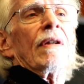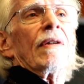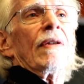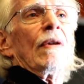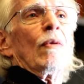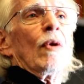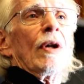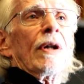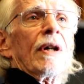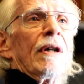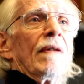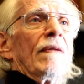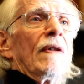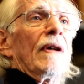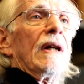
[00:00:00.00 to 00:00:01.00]
the work
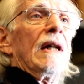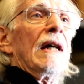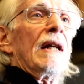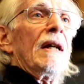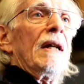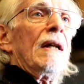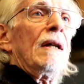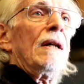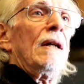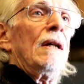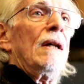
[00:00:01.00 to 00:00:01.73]
of Ligeti